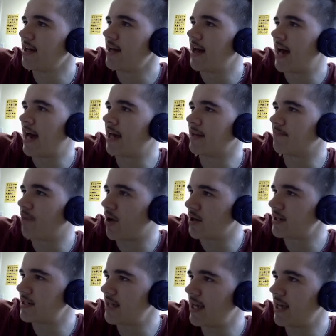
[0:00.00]
and
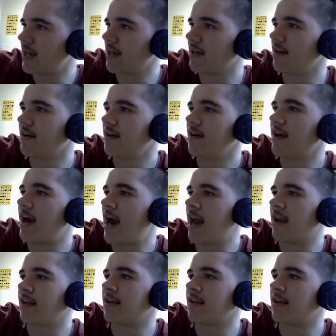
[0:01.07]
parsing and